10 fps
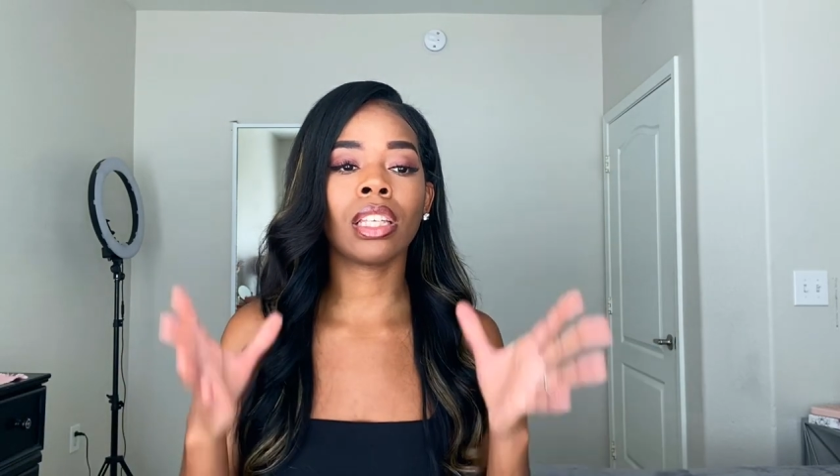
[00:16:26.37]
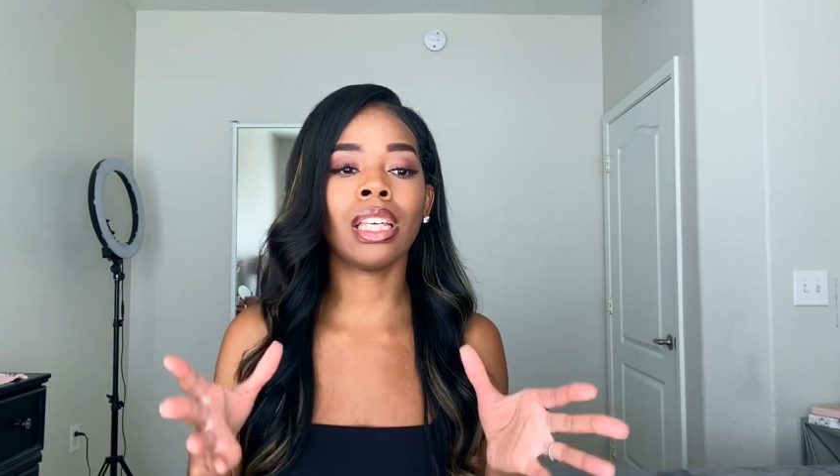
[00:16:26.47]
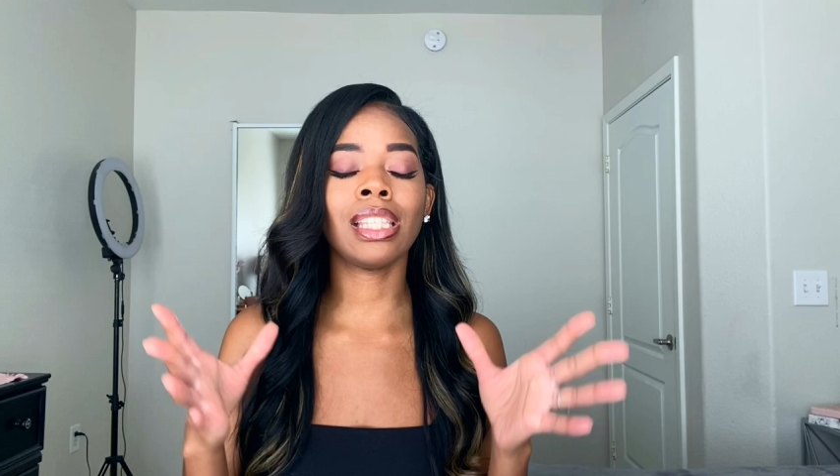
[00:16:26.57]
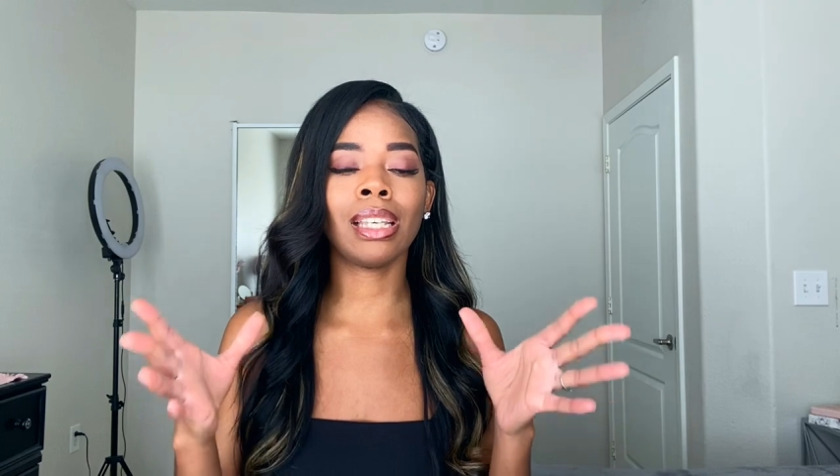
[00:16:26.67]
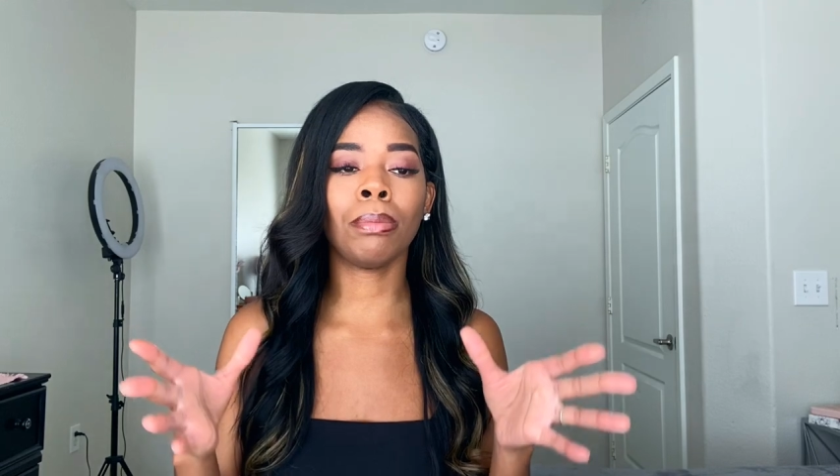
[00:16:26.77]

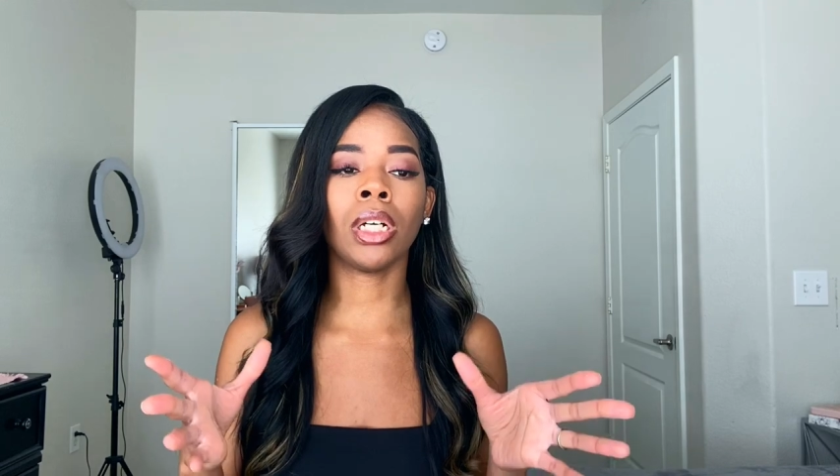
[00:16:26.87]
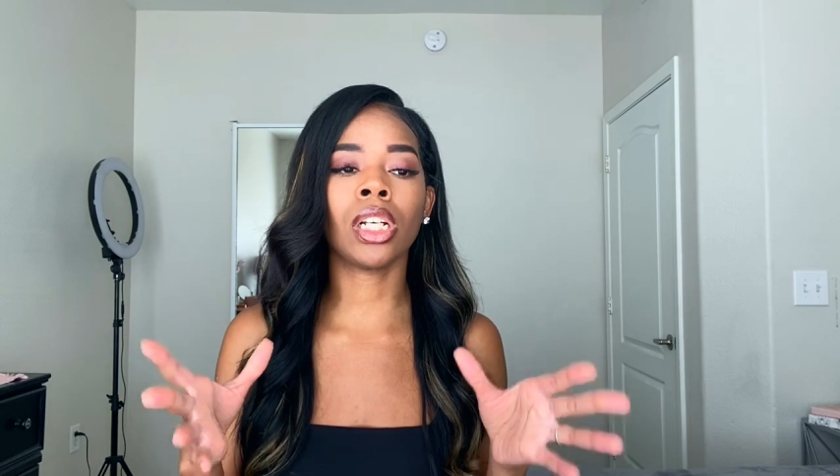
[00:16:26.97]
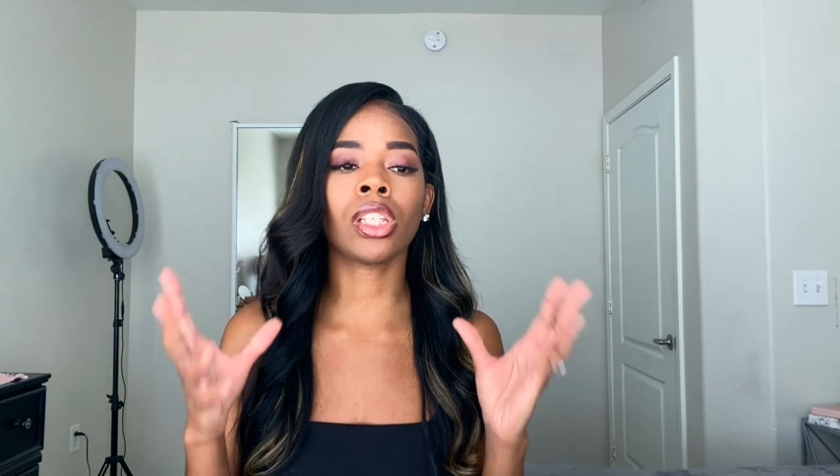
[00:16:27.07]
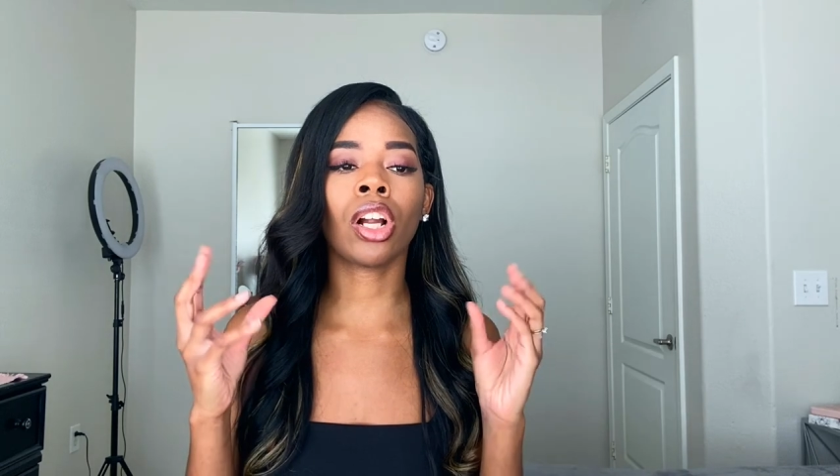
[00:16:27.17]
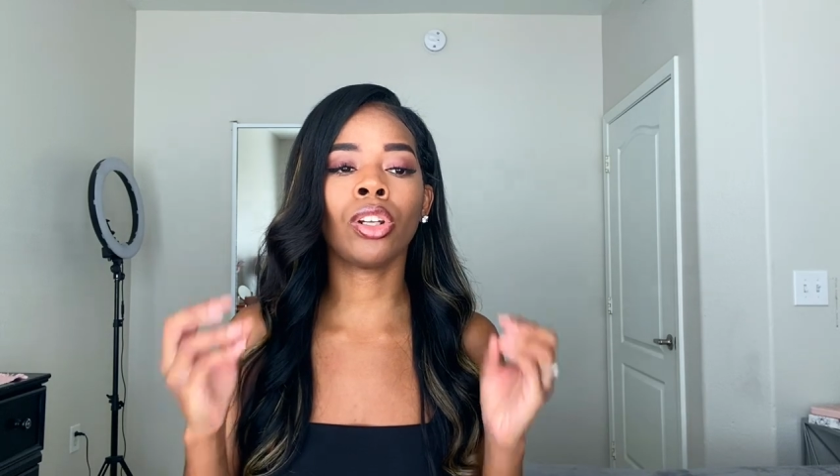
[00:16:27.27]
kissing
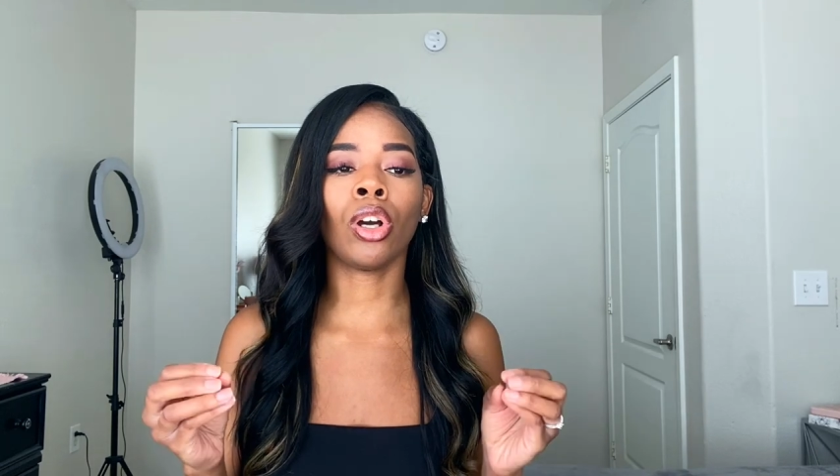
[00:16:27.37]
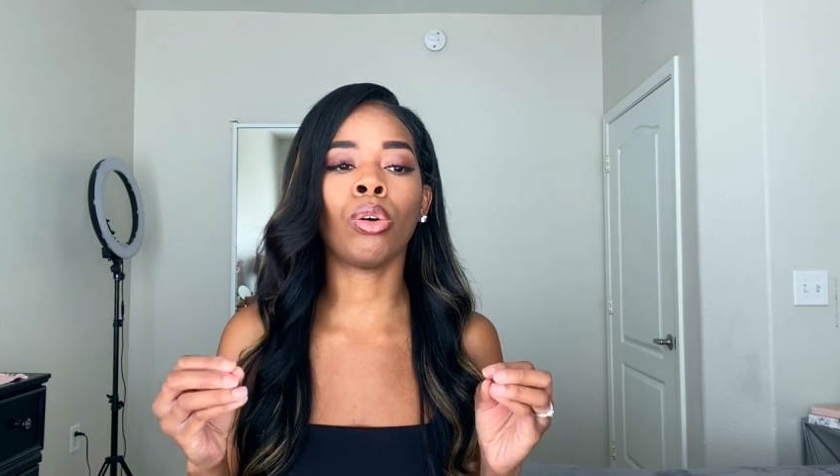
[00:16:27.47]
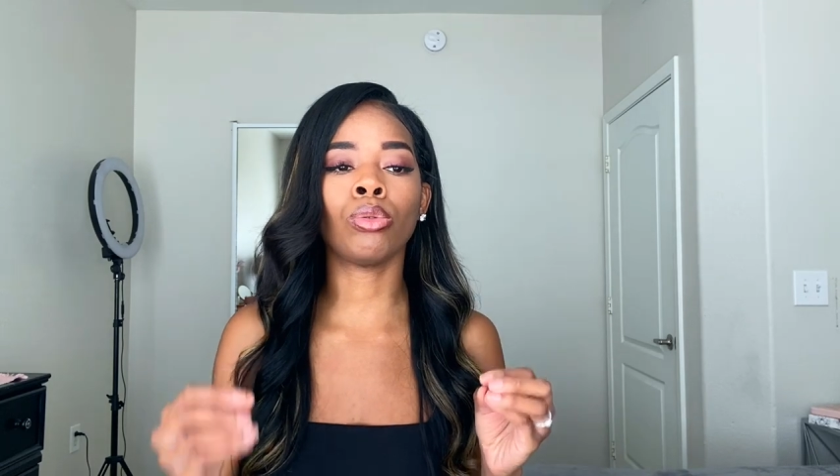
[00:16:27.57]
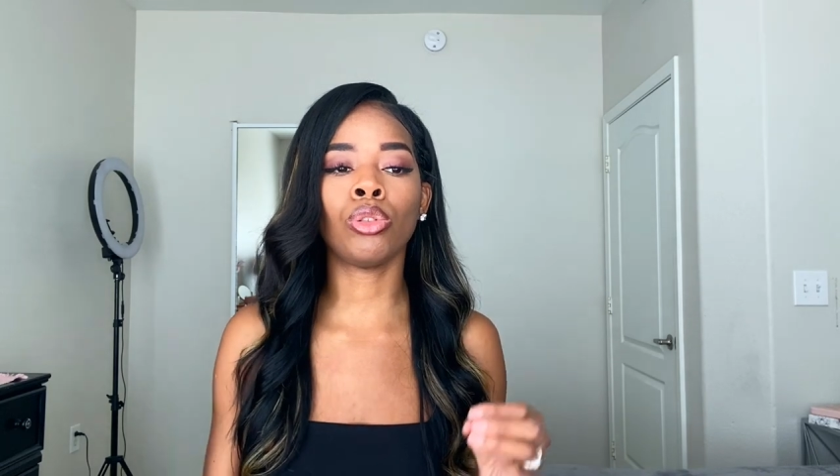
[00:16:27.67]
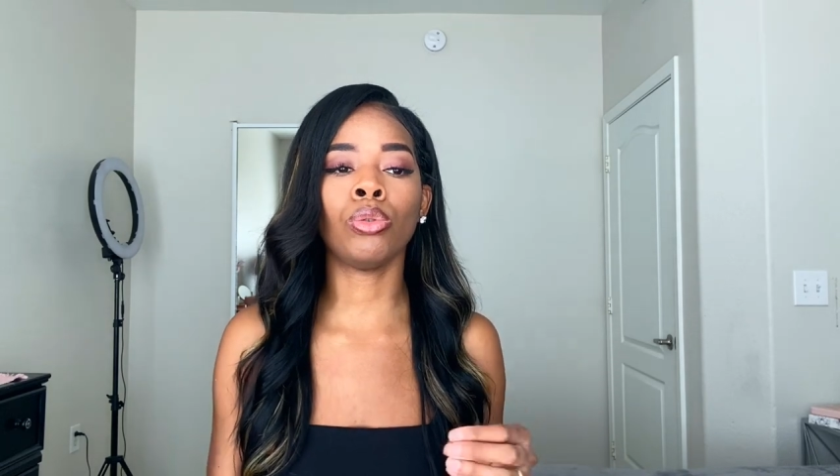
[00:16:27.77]
bugs are
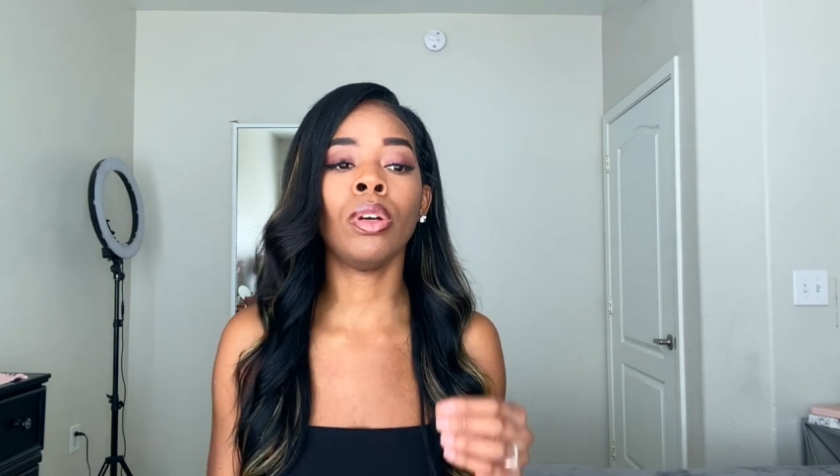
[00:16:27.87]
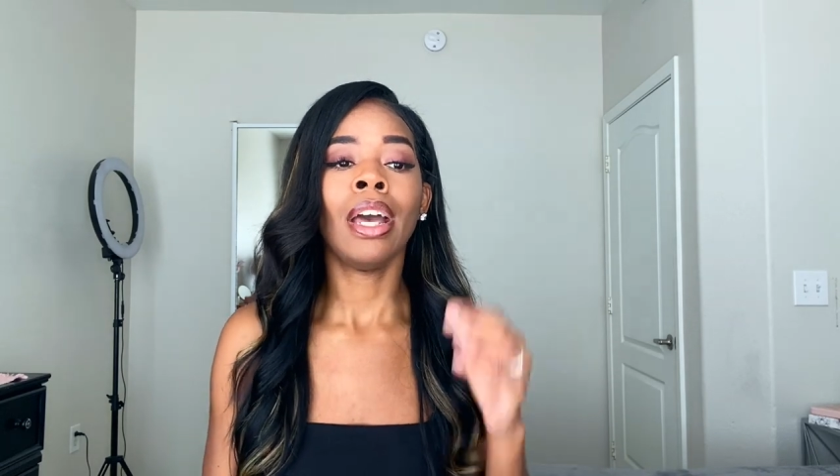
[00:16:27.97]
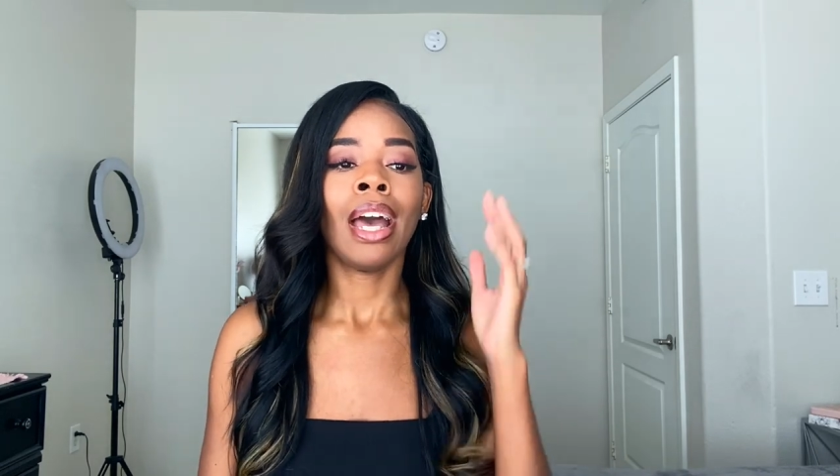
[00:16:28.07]
known to,